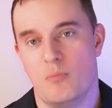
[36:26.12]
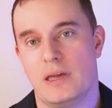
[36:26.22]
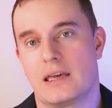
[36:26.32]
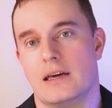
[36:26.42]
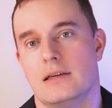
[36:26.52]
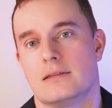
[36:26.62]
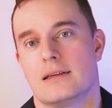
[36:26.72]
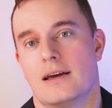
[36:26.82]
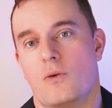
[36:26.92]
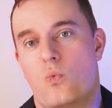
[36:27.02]

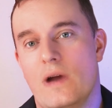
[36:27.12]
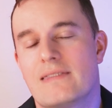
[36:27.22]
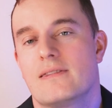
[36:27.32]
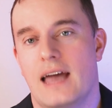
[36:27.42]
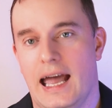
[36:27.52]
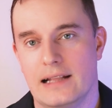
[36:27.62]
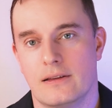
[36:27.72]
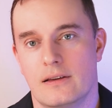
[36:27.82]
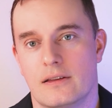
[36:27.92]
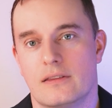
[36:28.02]
because with that,
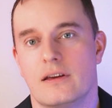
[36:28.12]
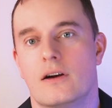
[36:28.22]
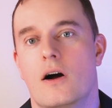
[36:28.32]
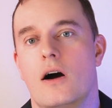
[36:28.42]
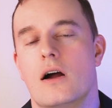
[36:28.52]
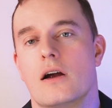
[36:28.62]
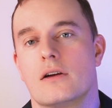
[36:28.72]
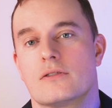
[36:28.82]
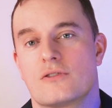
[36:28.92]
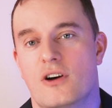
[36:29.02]
there
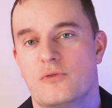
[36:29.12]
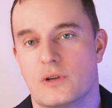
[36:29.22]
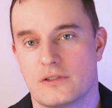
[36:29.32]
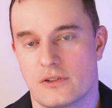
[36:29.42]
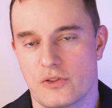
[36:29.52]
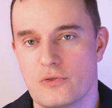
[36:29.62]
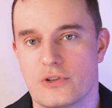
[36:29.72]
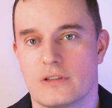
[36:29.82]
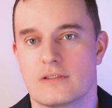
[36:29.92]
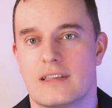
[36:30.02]
are software
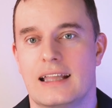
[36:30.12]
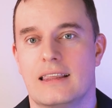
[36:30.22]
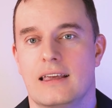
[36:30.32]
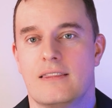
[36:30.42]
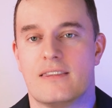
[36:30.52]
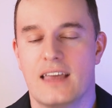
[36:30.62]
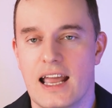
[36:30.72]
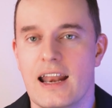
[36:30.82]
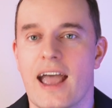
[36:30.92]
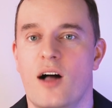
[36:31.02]
solutions that can
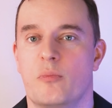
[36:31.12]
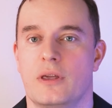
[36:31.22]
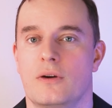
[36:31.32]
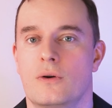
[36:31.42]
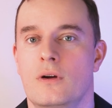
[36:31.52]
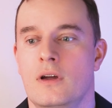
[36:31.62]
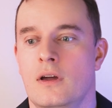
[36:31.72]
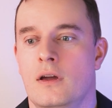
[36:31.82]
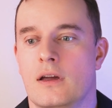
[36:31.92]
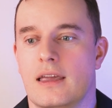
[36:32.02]
then help you
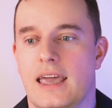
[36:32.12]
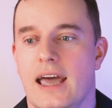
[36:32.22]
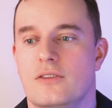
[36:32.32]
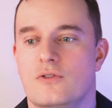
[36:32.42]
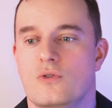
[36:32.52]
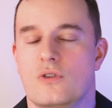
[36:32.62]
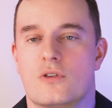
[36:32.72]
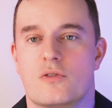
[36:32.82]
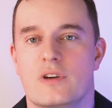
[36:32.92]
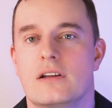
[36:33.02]
get to
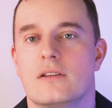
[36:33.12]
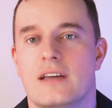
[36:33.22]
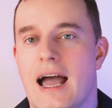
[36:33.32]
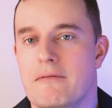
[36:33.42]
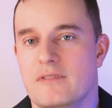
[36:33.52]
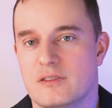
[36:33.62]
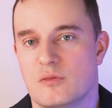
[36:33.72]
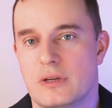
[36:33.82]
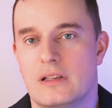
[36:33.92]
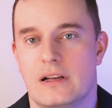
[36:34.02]
your real-time
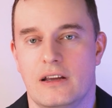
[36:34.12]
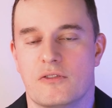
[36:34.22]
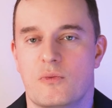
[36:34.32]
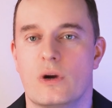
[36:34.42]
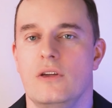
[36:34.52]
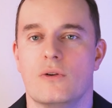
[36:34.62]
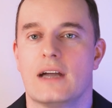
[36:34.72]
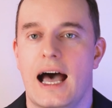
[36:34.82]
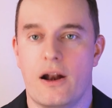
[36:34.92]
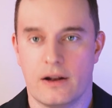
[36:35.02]
visibility of what you
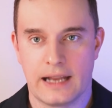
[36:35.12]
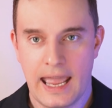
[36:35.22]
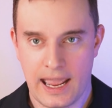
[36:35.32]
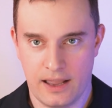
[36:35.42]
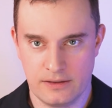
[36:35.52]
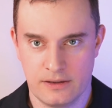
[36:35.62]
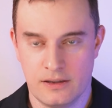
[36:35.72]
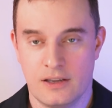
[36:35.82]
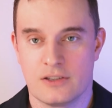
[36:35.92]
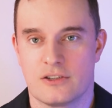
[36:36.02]
got on hand.
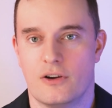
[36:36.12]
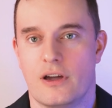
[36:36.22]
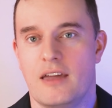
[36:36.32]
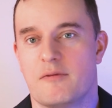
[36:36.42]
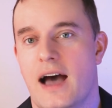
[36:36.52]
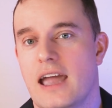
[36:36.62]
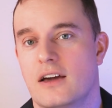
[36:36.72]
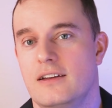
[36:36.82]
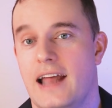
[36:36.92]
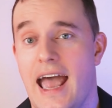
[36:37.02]
So if I
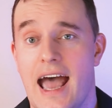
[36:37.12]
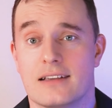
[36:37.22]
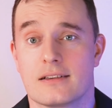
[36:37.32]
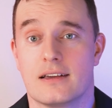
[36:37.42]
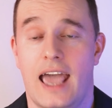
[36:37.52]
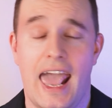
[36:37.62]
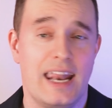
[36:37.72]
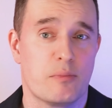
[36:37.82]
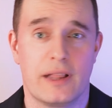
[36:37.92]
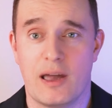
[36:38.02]
could ask
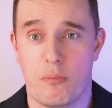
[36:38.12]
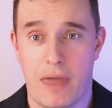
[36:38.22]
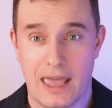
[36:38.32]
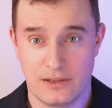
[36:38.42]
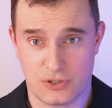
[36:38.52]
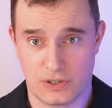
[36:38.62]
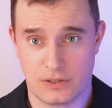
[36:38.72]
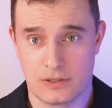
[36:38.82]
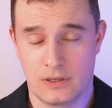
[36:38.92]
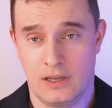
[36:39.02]
any plant
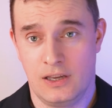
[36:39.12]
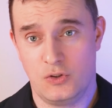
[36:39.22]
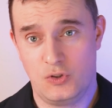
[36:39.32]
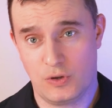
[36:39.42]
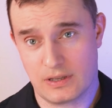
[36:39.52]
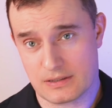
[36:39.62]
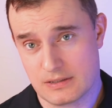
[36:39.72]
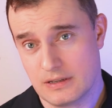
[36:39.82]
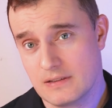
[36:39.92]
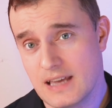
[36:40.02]
managers to
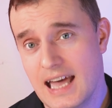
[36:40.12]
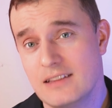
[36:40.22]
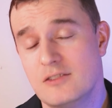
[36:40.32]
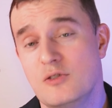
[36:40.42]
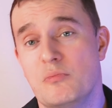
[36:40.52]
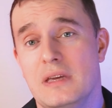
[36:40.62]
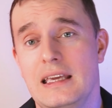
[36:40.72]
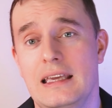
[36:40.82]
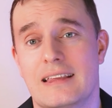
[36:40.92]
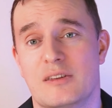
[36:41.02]
consider that, to
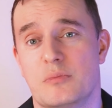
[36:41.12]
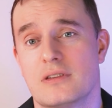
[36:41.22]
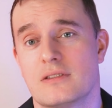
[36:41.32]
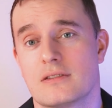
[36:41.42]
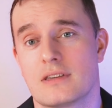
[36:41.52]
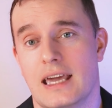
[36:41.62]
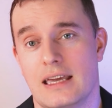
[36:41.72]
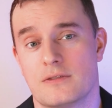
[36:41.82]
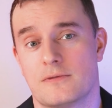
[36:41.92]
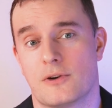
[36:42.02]
me, the business
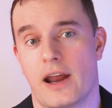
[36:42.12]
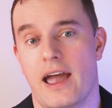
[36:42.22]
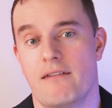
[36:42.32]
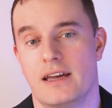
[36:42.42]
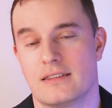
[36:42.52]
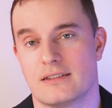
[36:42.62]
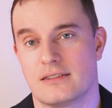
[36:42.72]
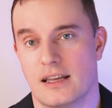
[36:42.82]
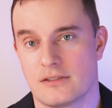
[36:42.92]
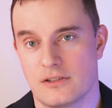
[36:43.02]
case for having the
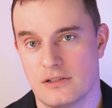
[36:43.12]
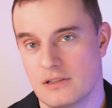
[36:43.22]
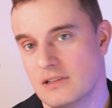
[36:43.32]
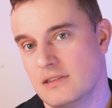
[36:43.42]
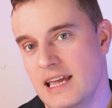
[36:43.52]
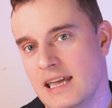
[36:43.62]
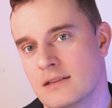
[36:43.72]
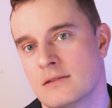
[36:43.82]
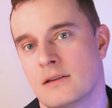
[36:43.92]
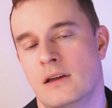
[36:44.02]
sensors on the
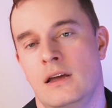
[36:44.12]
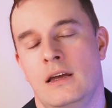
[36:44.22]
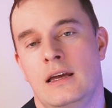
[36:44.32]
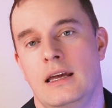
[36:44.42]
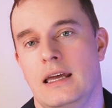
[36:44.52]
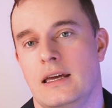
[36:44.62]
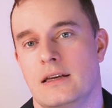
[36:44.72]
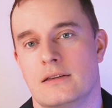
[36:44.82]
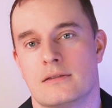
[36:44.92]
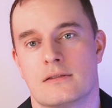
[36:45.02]
tanks
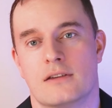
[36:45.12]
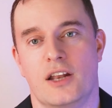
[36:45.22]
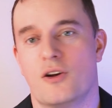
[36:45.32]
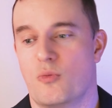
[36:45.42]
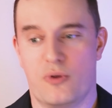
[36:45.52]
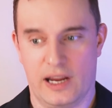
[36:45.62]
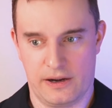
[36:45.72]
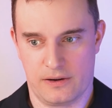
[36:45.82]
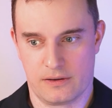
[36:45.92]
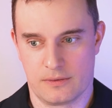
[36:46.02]
is a
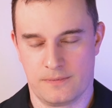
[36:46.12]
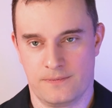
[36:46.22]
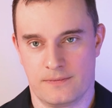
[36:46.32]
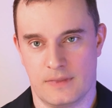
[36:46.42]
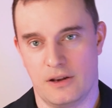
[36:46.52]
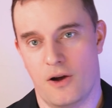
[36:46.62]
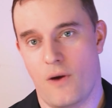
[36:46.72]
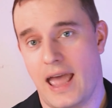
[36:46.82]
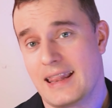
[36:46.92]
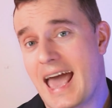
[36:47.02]
no-brainer,
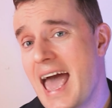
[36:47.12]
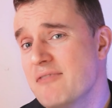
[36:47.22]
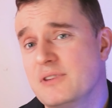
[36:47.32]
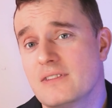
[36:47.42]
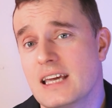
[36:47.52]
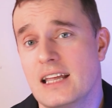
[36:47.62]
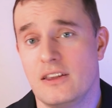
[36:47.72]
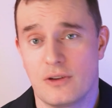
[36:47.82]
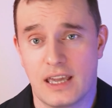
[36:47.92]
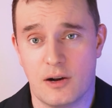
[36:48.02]
and after that,
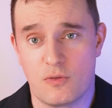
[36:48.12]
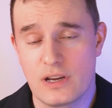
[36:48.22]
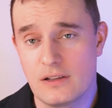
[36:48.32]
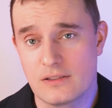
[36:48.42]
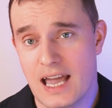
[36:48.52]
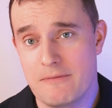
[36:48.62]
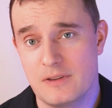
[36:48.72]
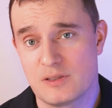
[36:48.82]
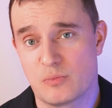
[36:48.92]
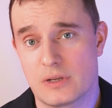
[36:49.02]
you get real-time
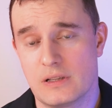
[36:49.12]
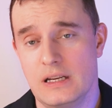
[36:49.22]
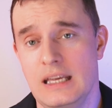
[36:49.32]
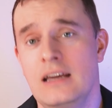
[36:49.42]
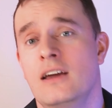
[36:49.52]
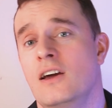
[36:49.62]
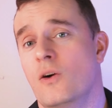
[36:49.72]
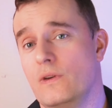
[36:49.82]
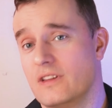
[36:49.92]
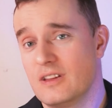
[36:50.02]
visibility
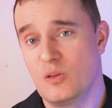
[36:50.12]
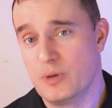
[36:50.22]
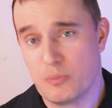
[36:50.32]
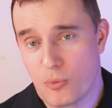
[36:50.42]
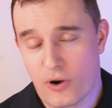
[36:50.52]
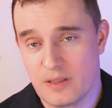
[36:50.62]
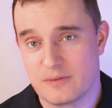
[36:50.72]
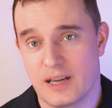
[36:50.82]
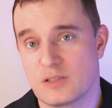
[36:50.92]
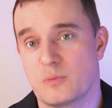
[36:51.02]
with a little bit more
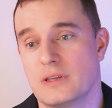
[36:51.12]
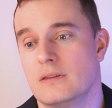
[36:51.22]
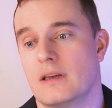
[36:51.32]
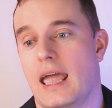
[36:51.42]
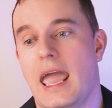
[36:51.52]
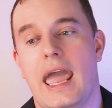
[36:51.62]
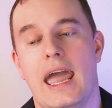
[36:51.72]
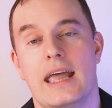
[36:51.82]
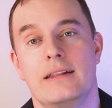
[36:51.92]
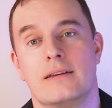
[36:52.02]
investment.
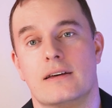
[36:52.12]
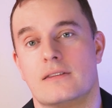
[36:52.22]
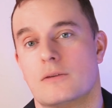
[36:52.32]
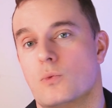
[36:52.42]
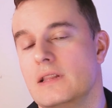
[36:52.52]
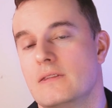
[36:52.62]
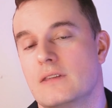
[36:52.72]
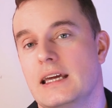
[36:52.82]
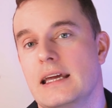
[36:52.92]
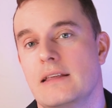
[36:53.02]
And the one
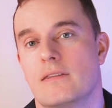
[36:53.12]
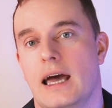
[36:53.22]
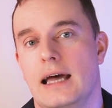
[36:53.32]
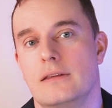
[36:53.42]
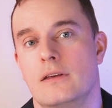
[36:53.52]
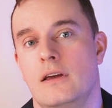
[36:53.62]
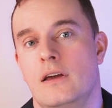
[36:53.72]
thing that